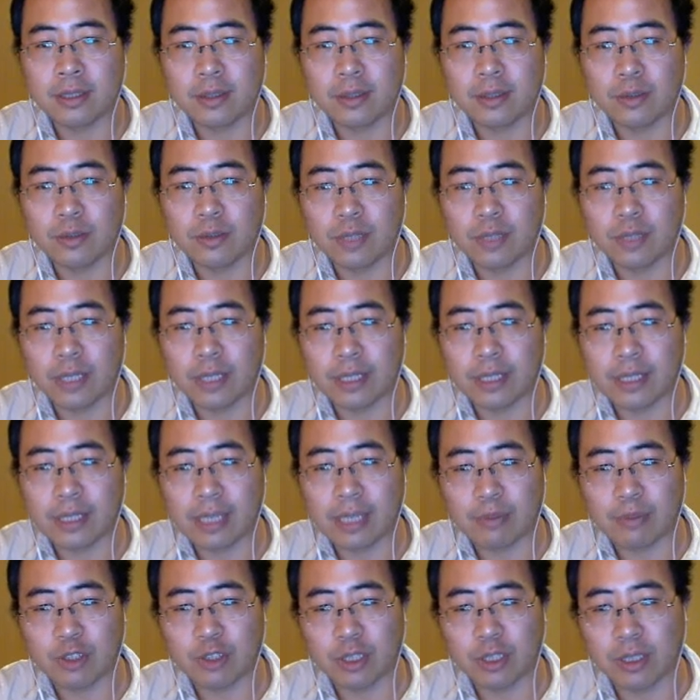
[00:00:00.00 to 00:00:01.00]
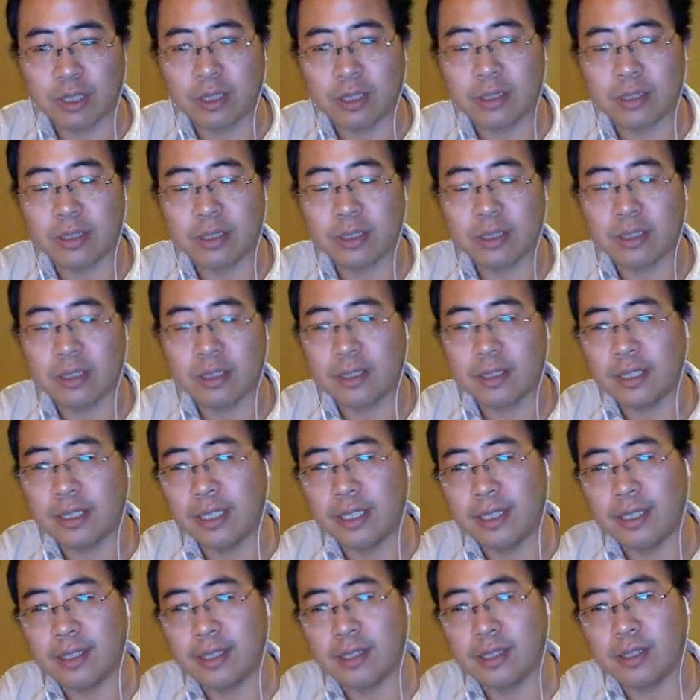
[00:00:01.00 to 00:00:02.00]
user exception
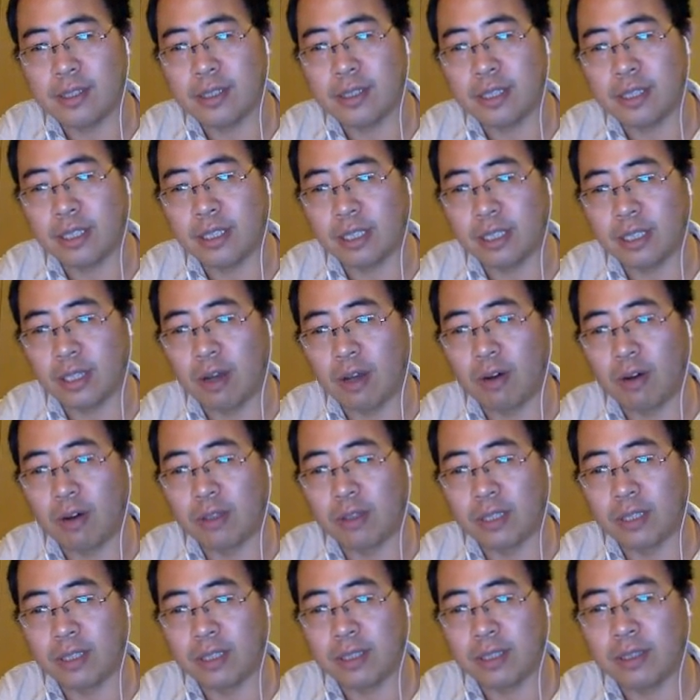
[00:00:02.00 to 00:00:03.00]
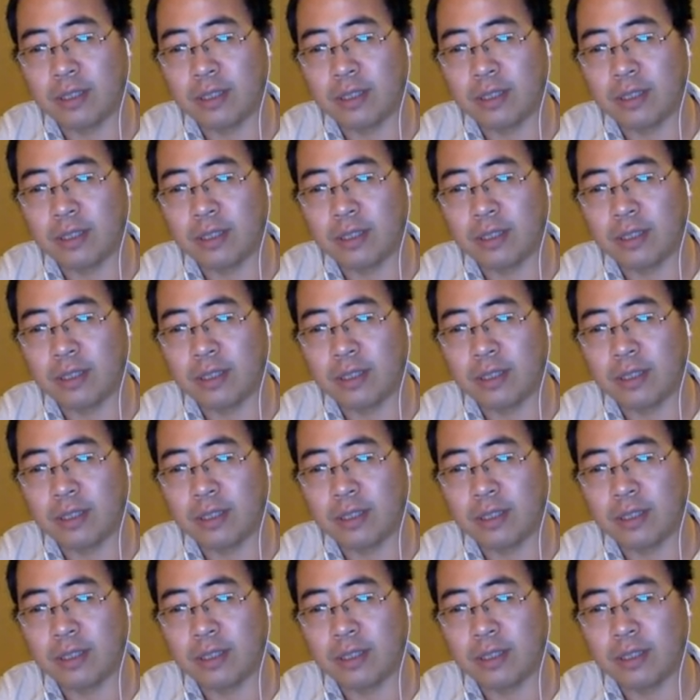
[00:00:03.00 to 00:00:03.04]
is ignored.